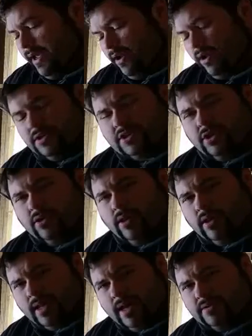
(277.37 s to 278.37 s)
and also
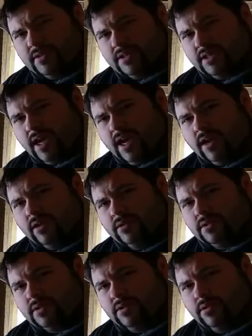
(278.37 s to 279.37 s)
allows the
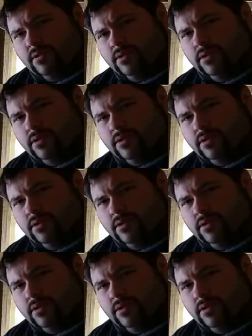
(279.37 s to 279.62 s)
scales